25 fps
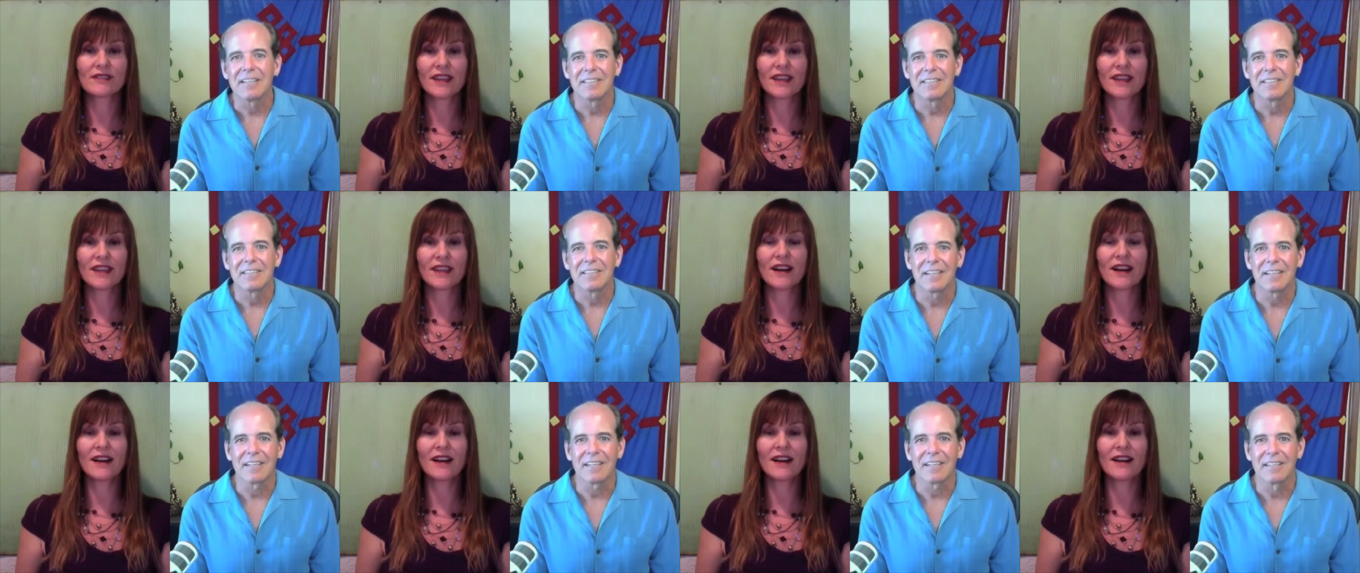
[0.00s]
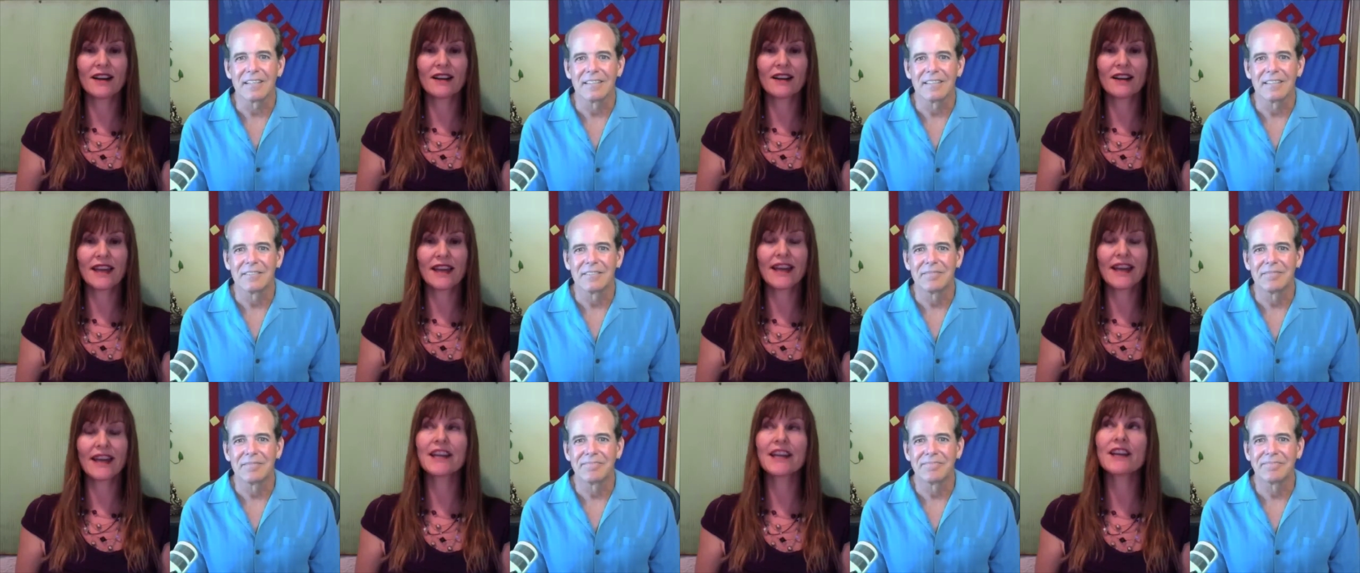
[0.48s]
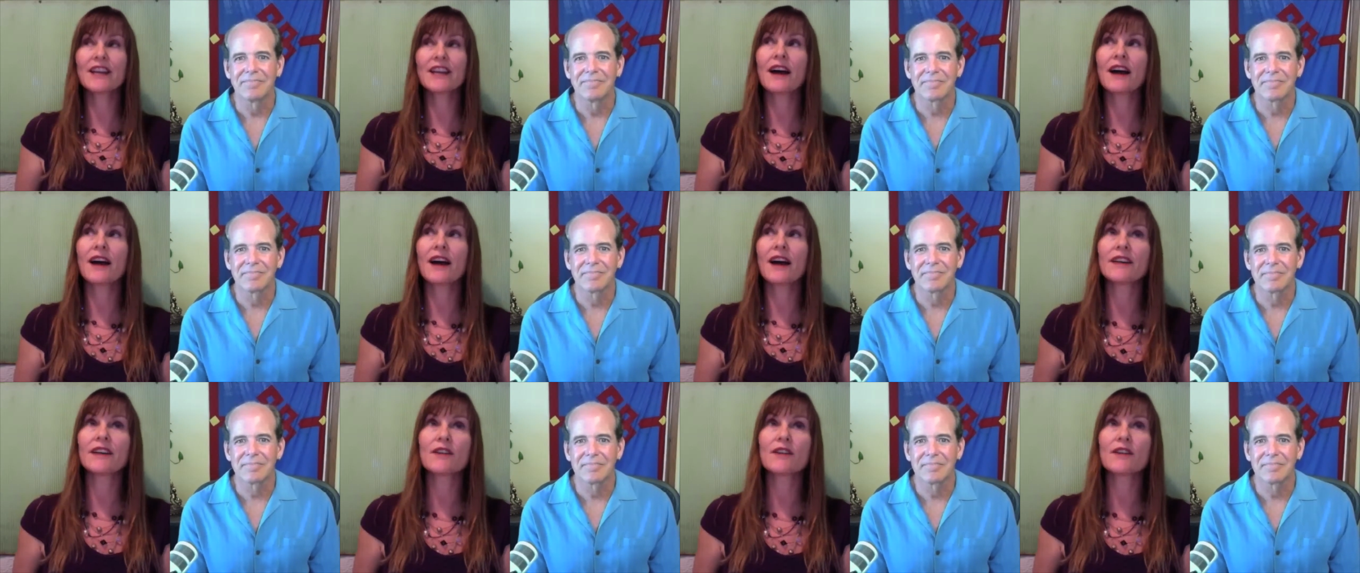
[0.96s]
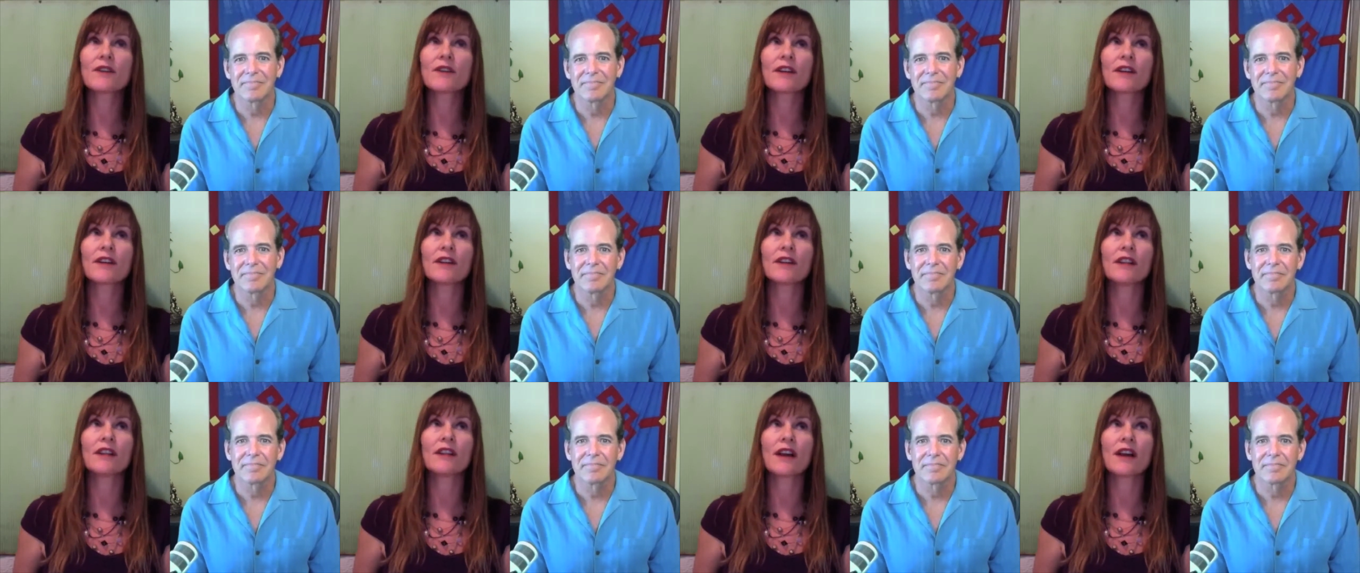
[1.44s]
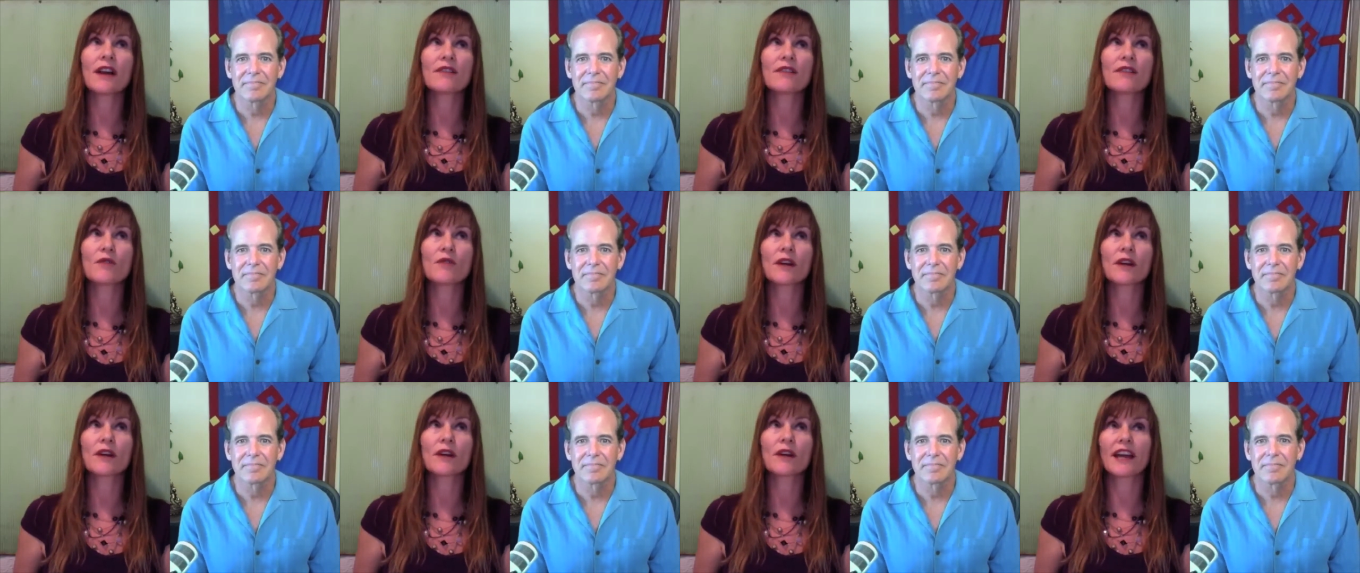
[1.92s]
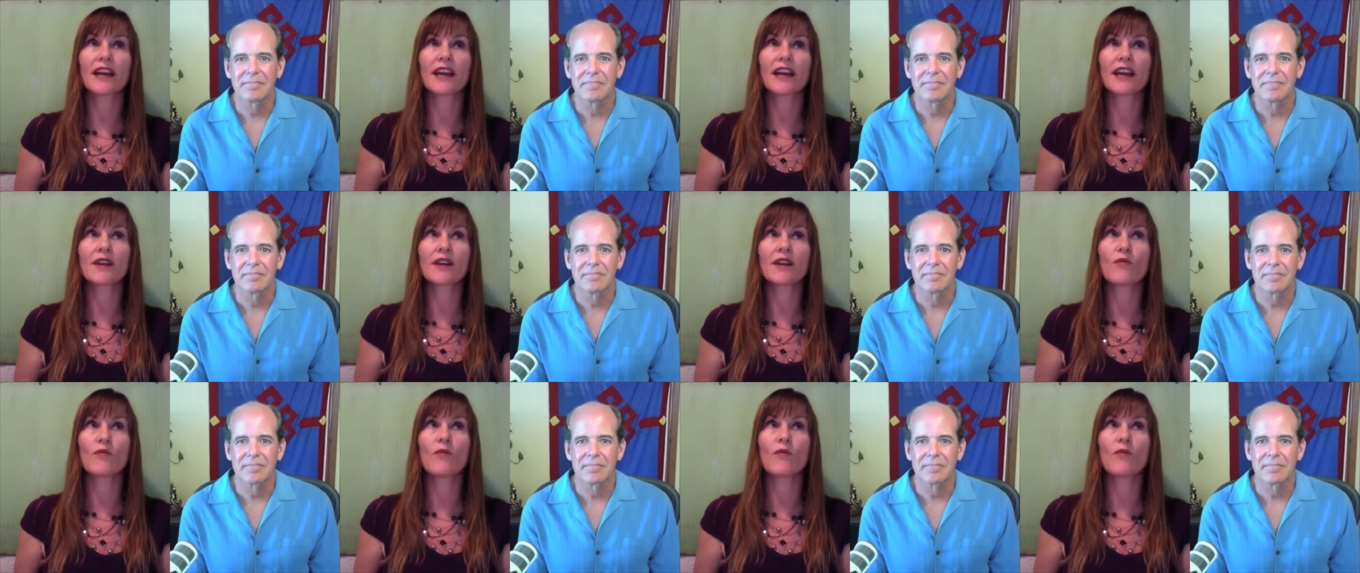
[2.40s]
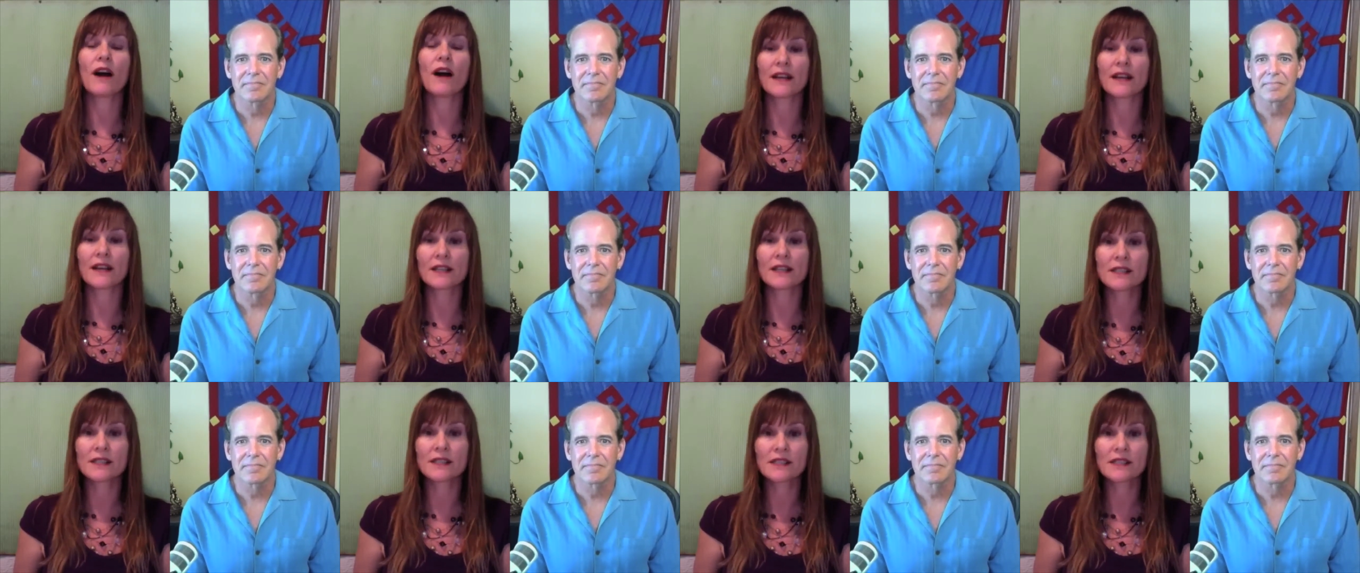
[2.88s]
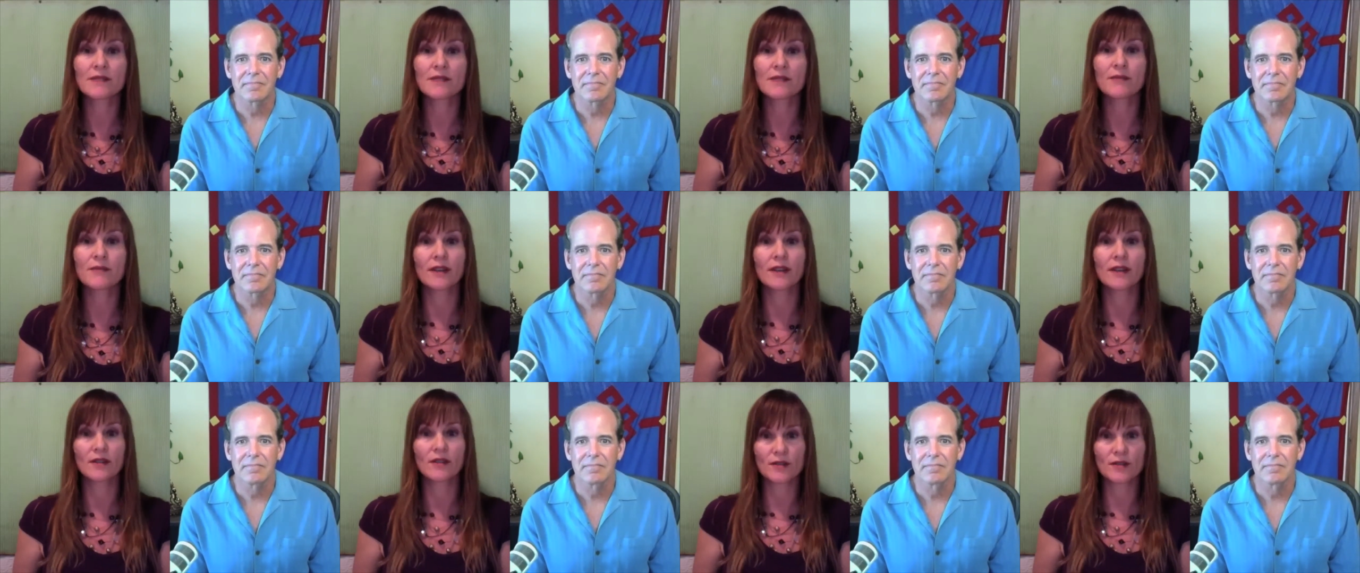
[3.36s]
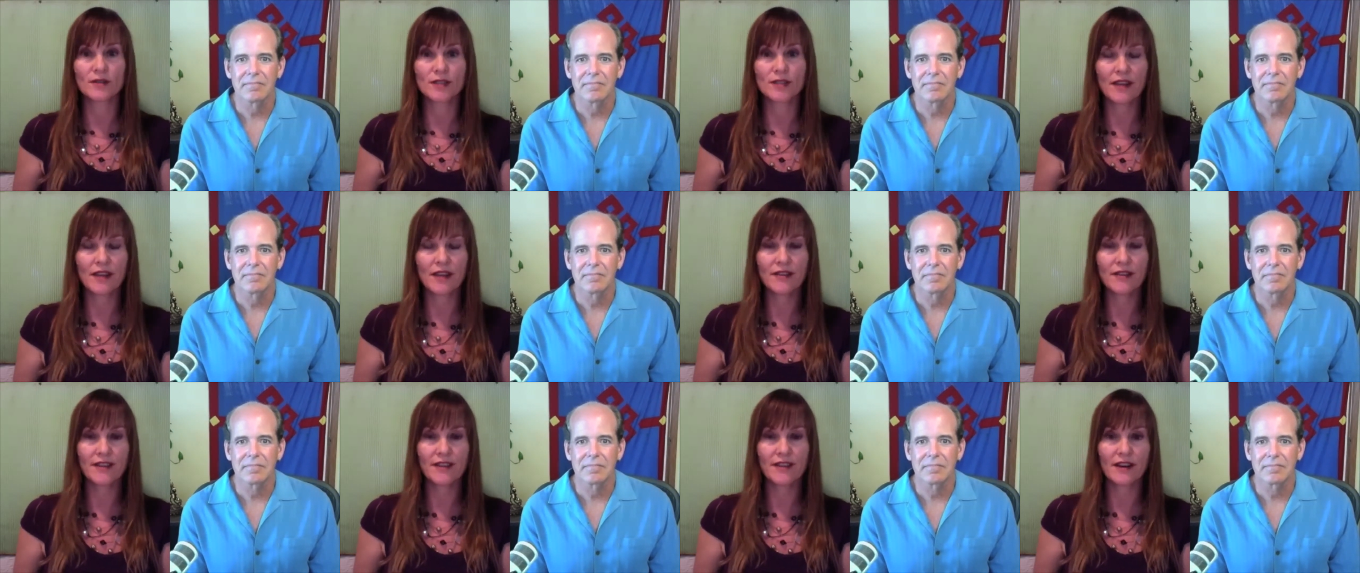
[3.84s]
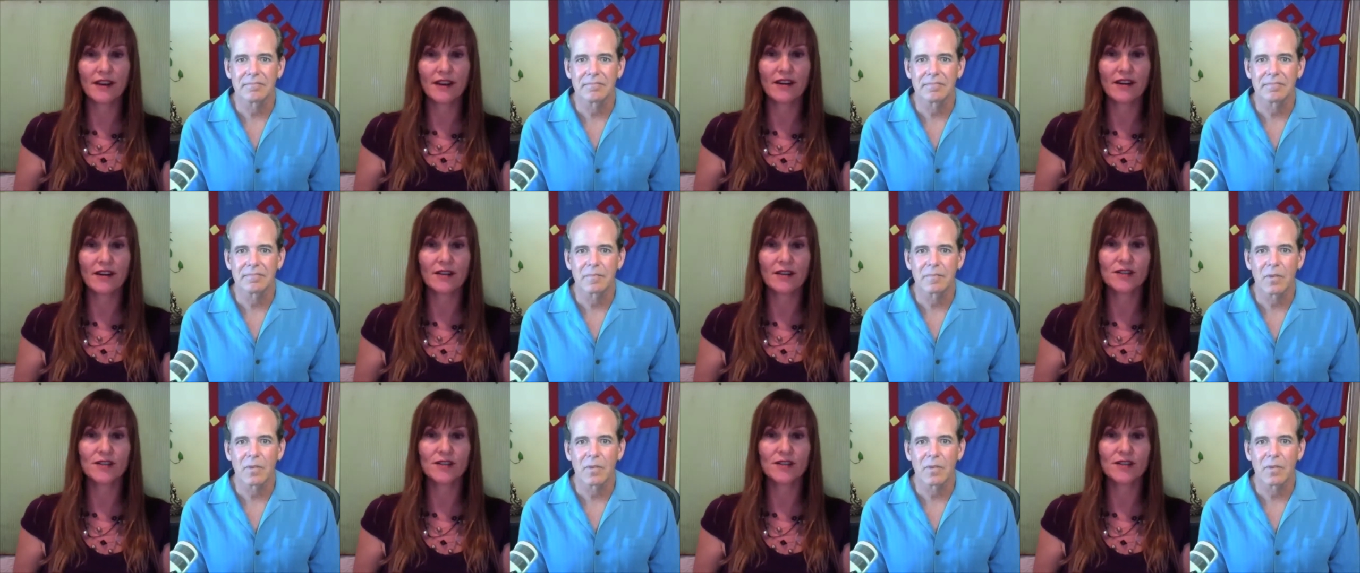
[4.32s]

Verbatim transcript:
Speaker 1: Yeah. yeah. And I, I know there are a lot of organic wines and beers out there.